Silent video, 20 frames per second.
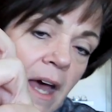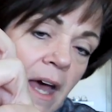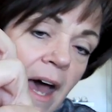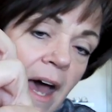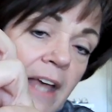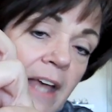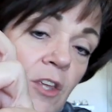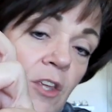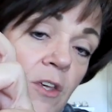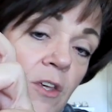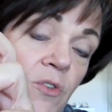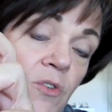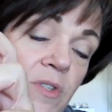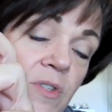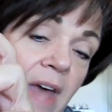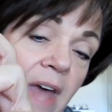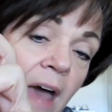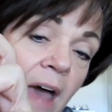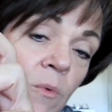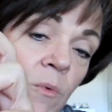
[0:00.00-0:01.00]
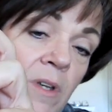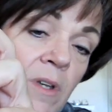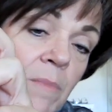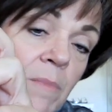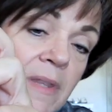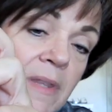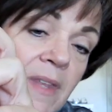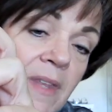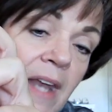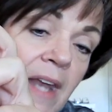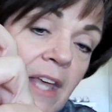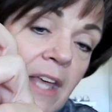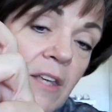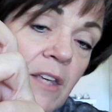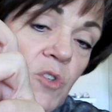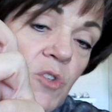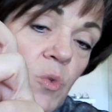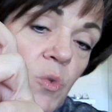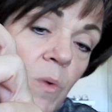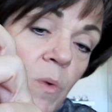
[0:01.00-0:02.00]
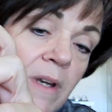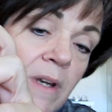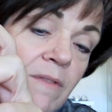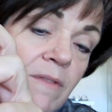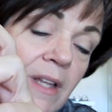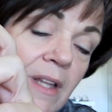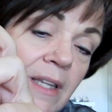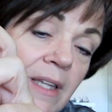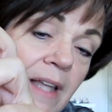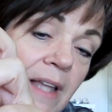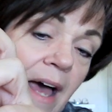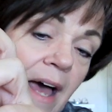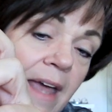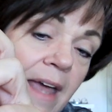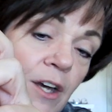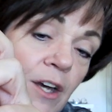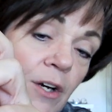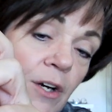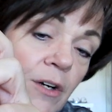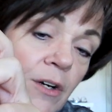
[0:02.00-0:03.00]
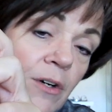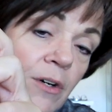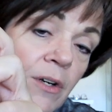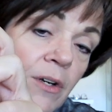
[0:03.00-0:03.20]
I used that one, but then I used one of the lighter,